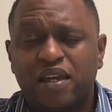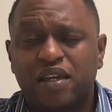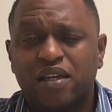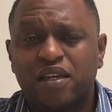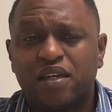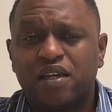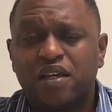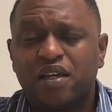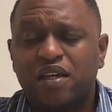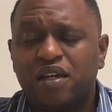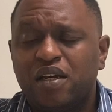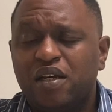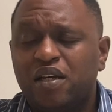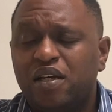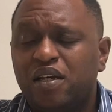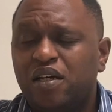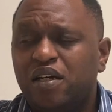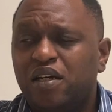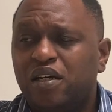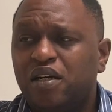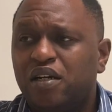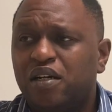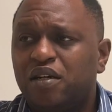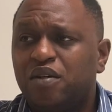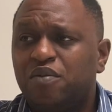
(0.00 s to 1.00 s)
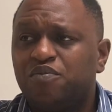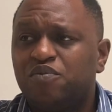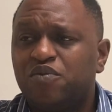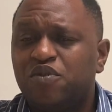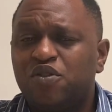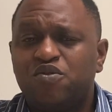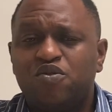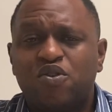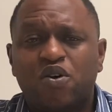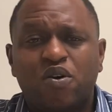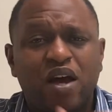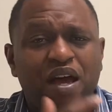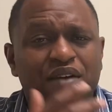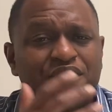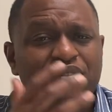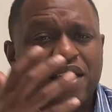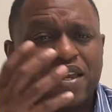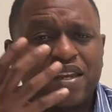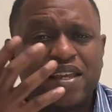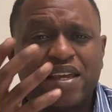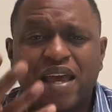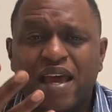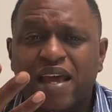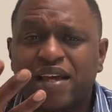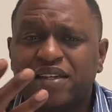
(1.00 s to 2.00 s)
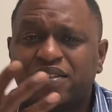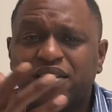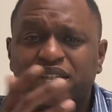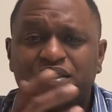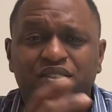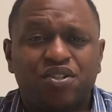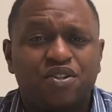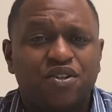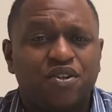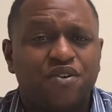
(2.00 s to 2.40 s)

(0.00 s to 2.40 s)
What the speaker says: You don't have any access to your funds.